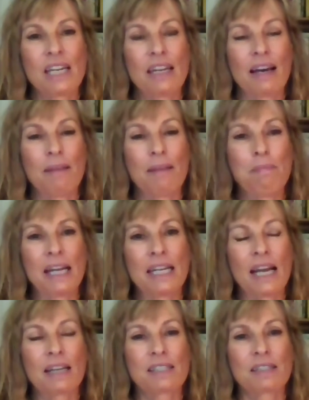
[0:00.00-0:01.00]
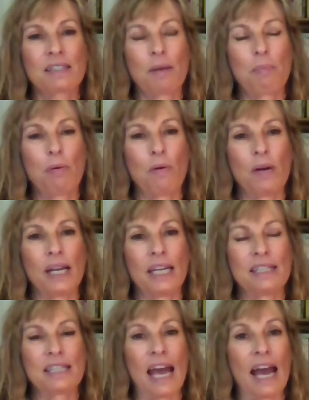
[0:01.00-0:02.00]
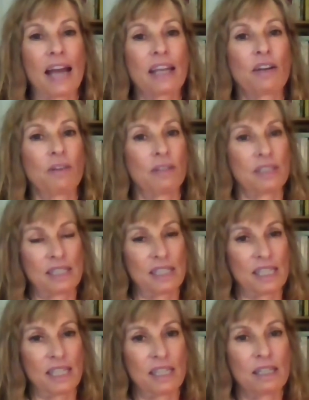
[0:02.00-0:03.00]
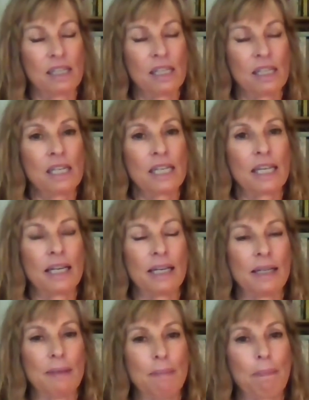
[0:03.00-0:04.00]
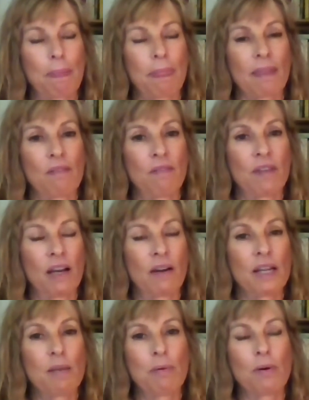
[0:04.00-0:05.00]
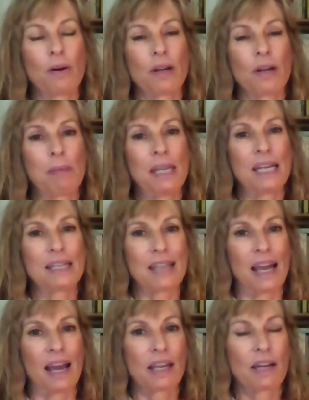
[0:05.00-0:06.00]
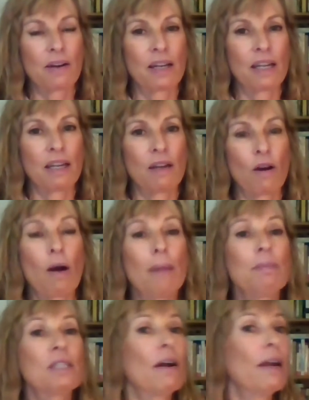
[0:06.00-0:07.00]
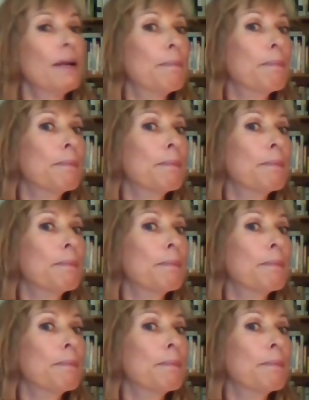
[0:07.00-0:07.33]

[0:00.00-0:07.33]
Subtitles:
Now, my next point is accuracy. Very important. Sandy, as accurate. Oh, I'm sorry.